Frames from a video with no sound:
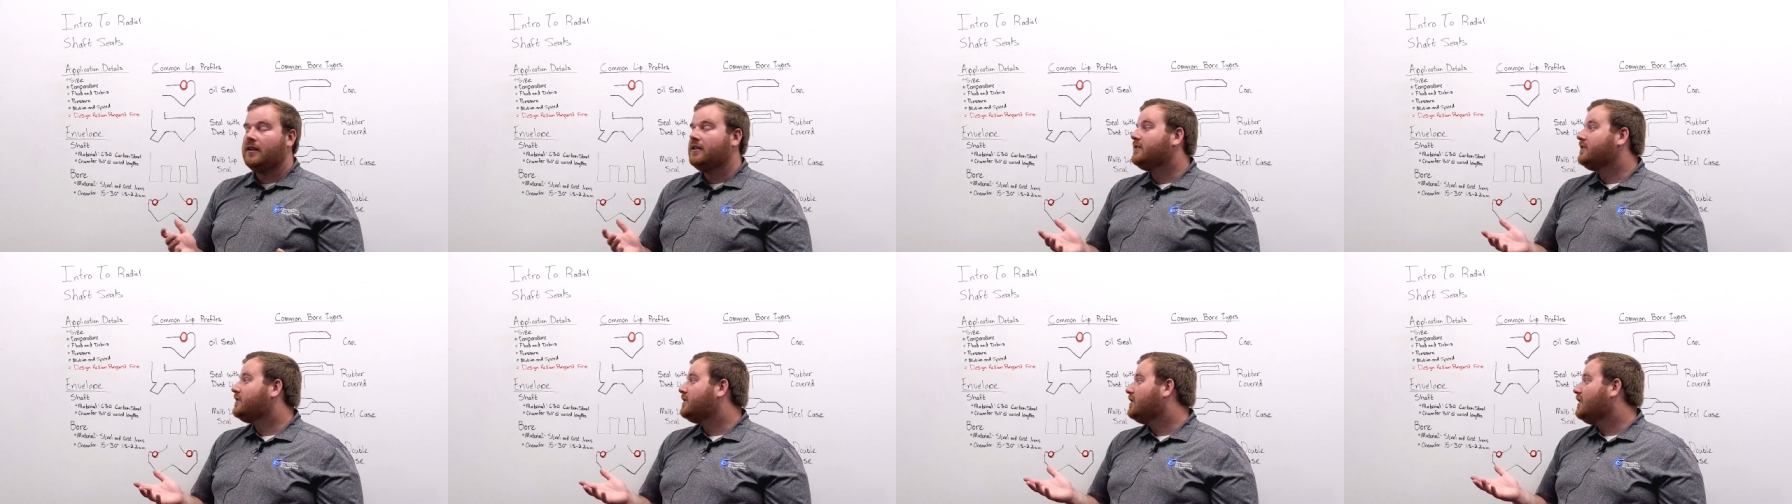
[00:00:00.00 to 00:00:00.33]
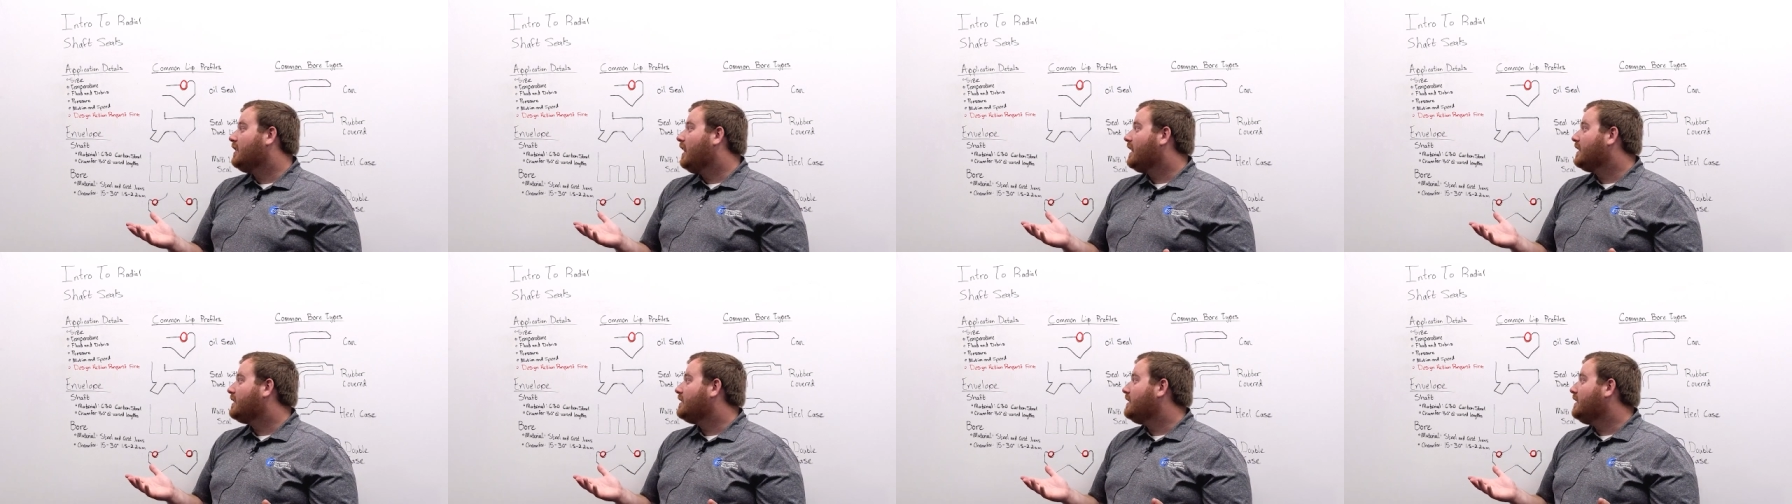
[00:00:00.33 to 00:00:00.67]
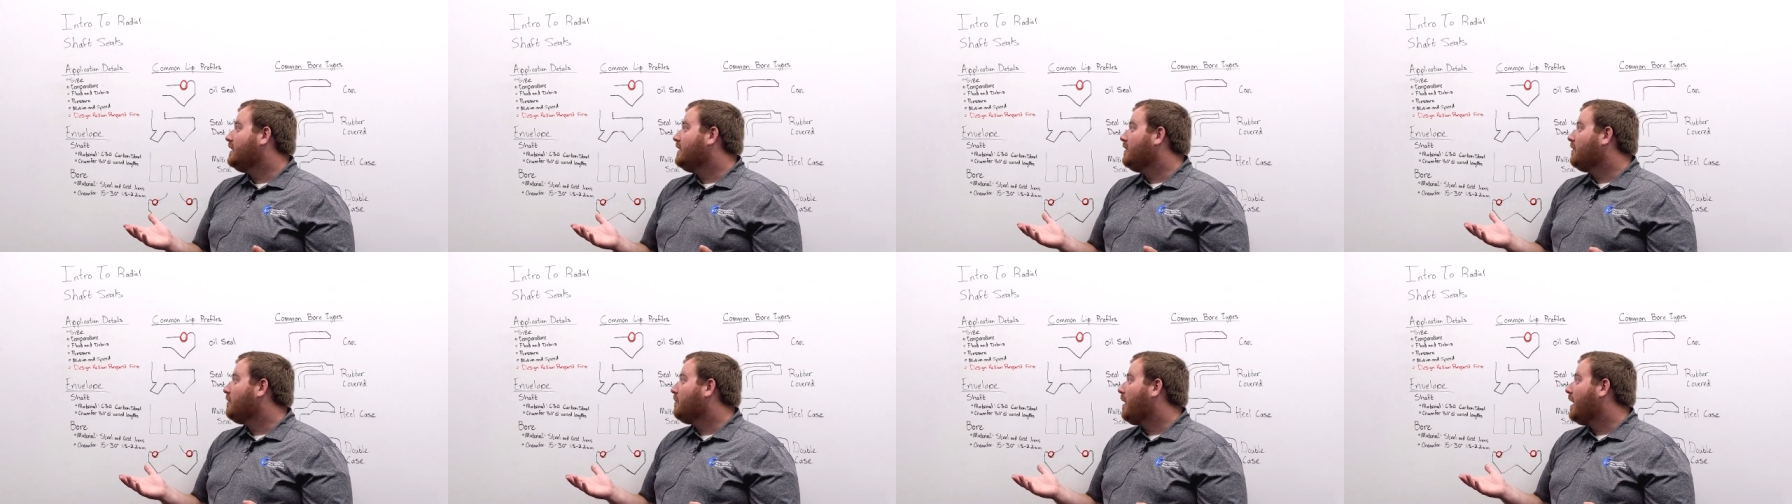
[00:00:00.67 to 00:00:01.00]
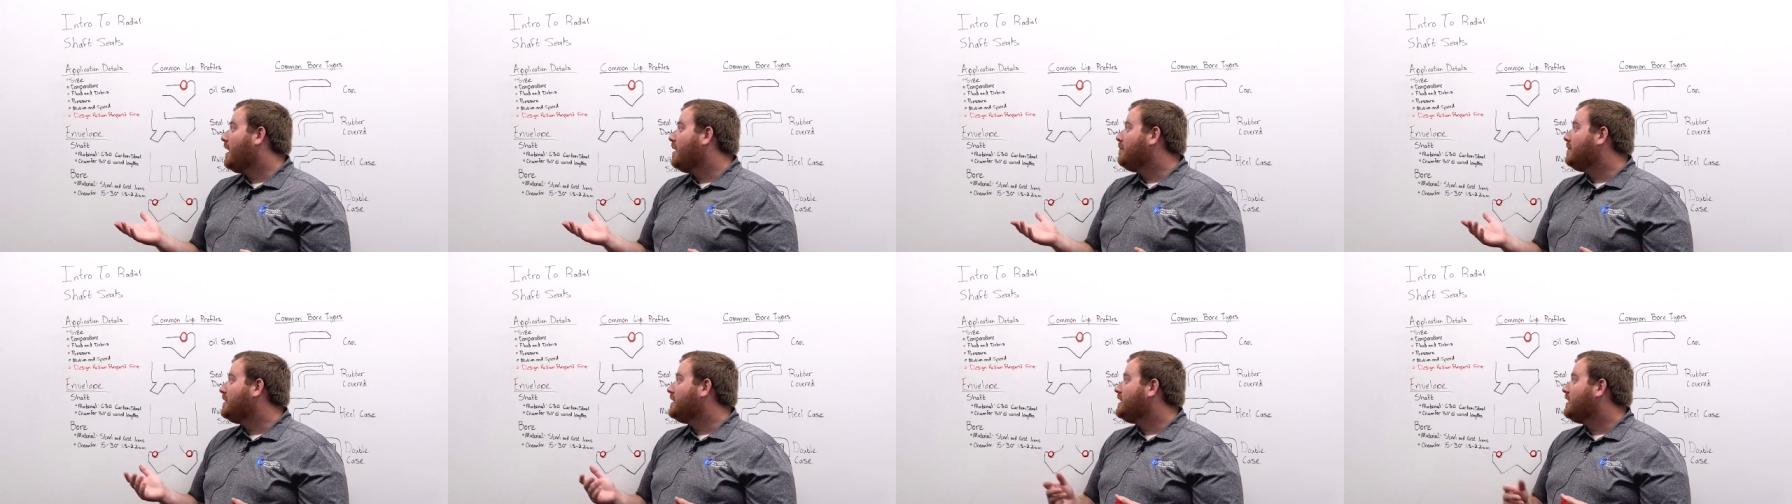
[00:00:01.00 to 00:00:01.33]
selecting the
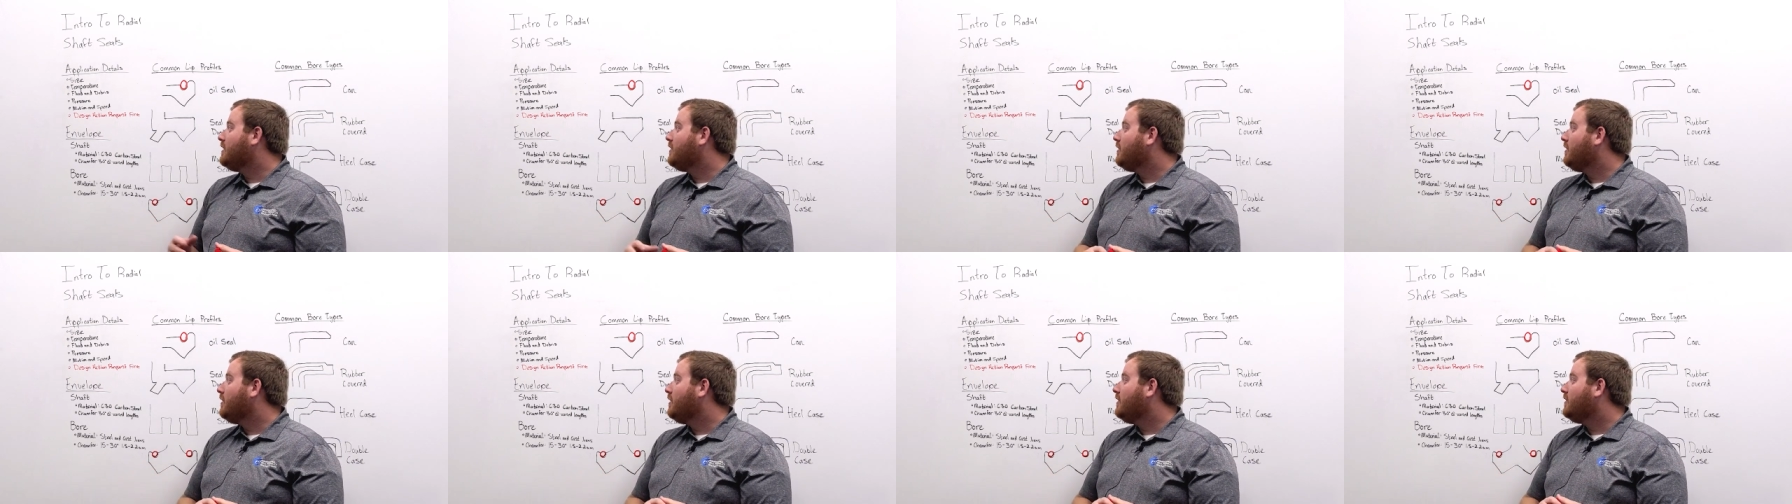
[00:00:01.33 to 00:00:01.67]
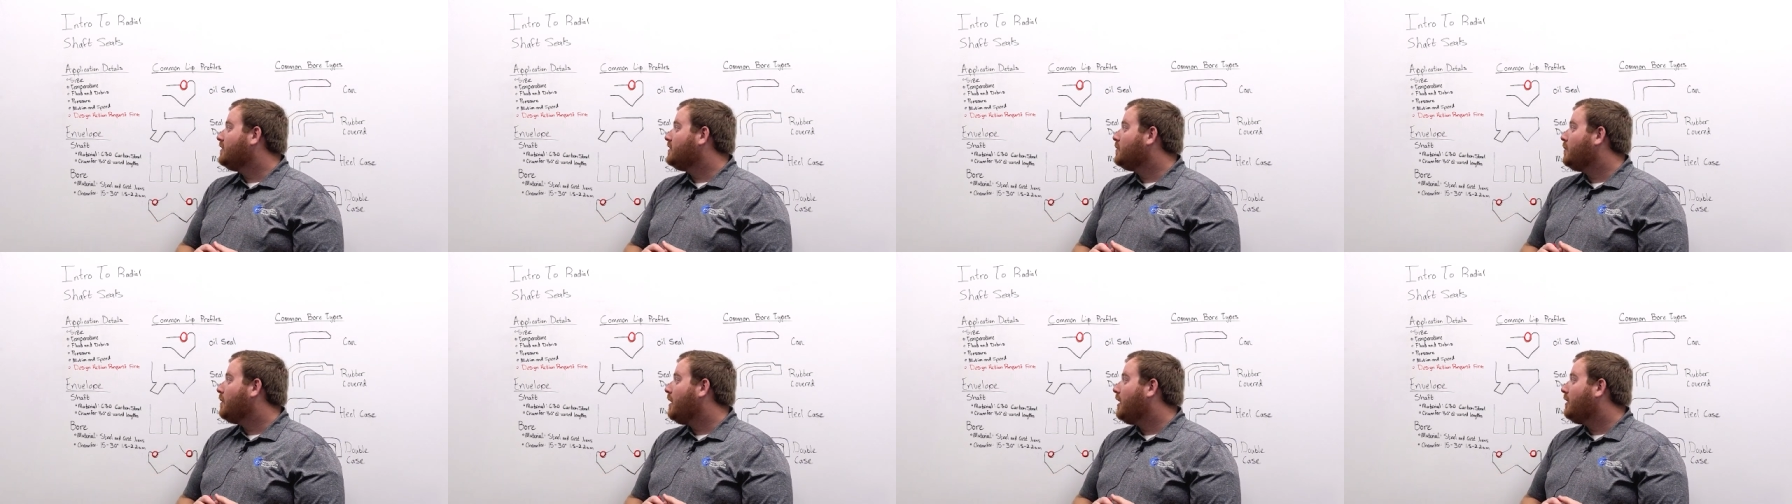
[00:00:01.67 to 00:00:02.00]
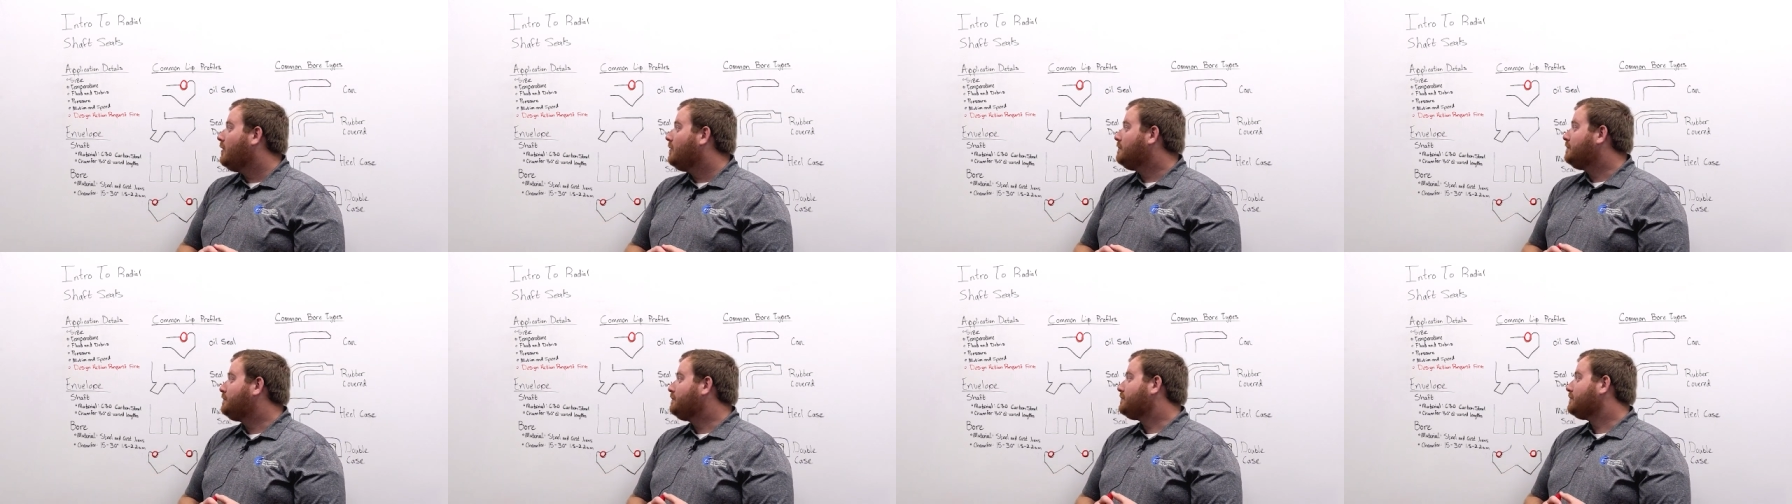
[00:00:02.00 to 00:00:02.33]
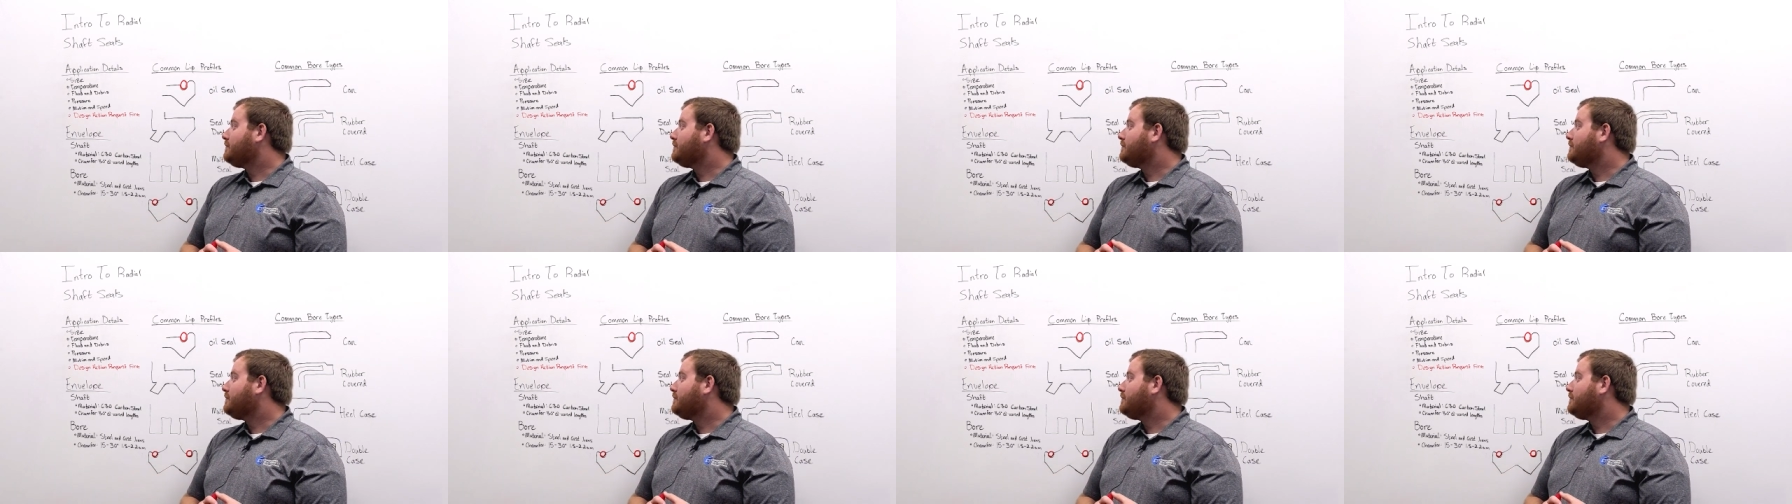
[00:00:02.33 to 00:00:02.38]
right material as well.